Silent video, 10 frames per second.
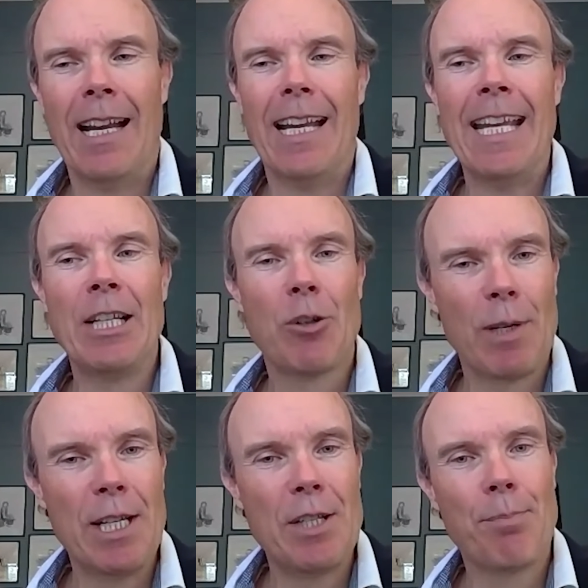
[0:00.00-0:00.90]

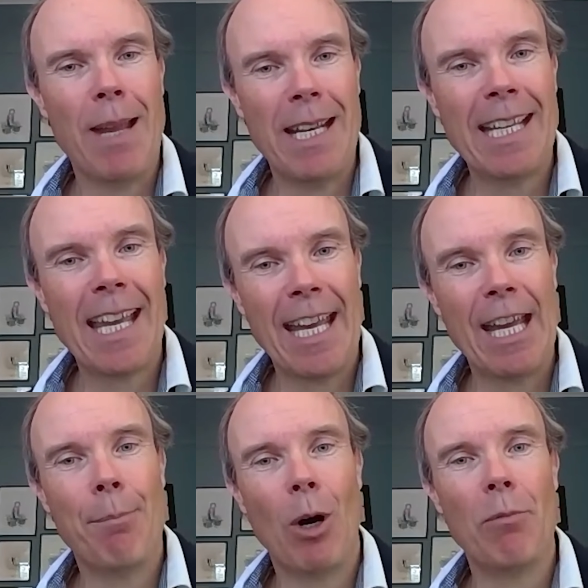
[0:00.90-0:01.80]
increase
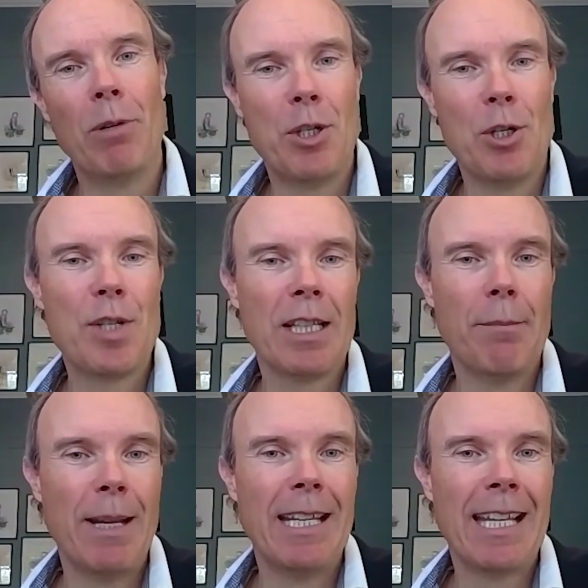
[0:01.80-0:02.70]
Medicare by reducing the
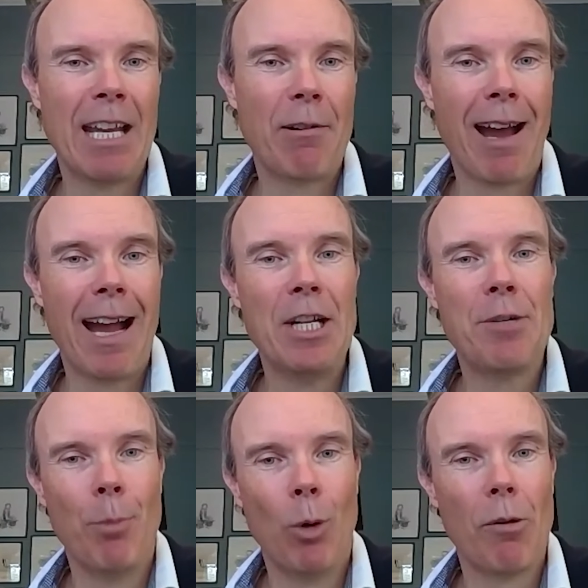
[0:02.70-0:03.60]
Medicare age,
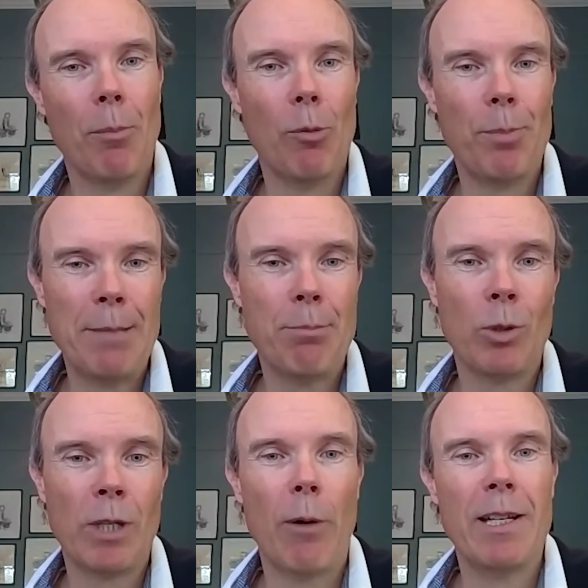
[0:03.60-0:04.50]
more and more people
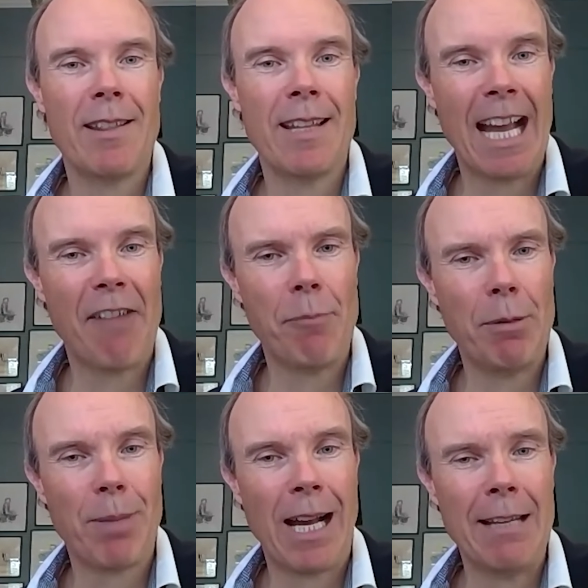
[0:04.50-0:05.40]
go into the
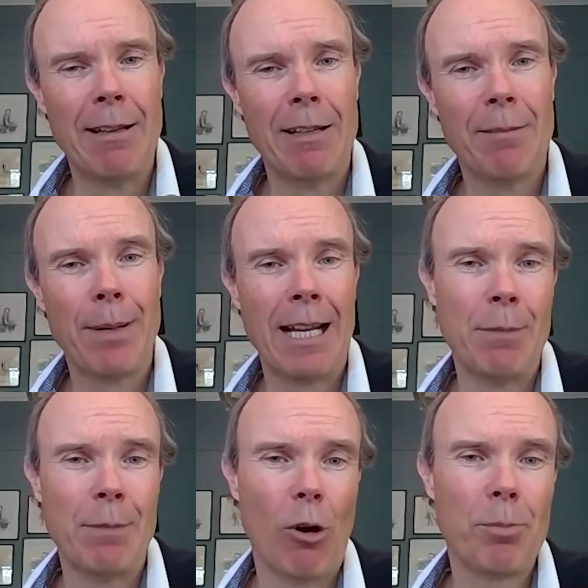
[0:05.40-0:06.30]
government
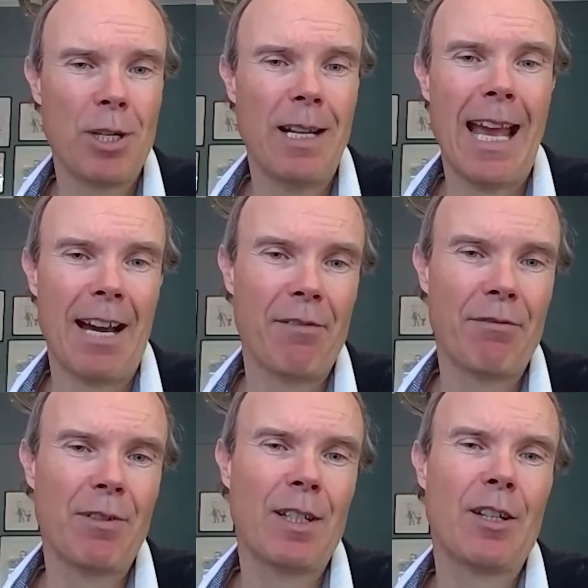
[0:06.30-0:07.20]
payment option out of
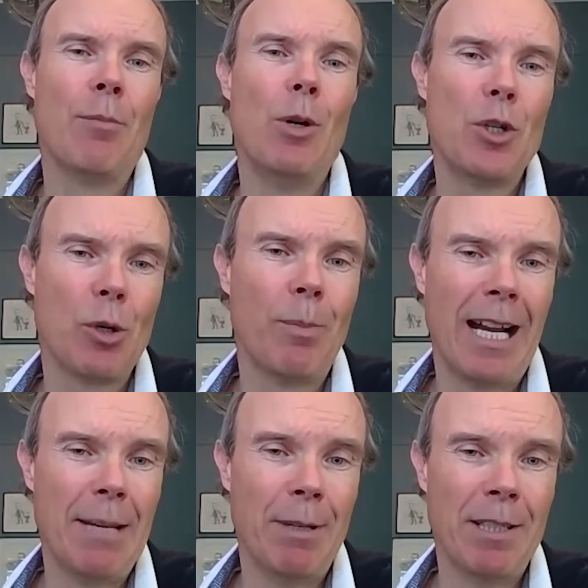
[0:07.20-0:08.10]
commercial
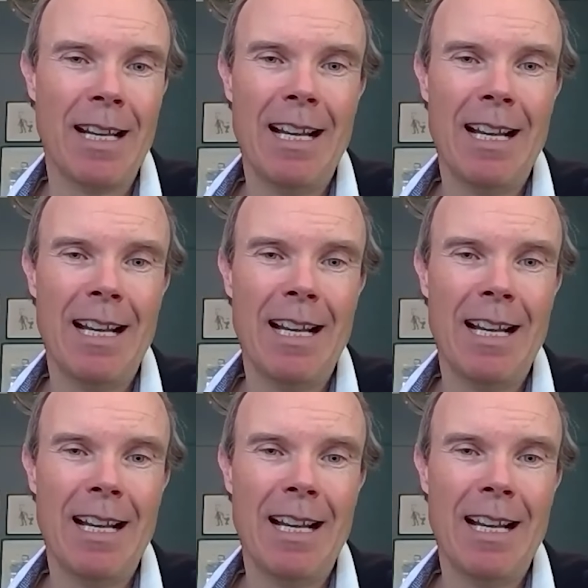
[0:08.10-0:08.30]
payment,